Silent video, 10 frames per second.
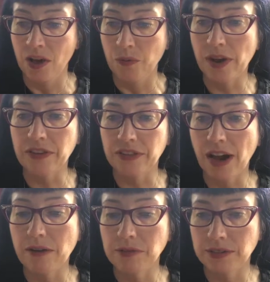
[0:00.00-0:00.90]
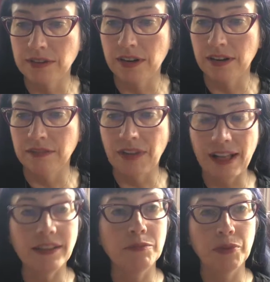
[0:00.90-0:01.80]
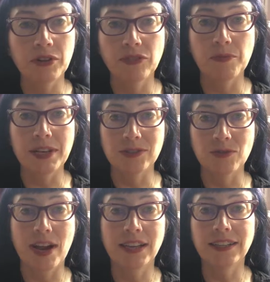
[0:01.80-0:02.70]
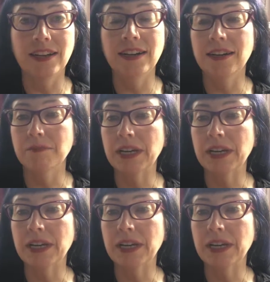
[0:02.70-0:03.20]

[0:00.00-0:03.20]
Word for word: whether that was a valid book for me to write um,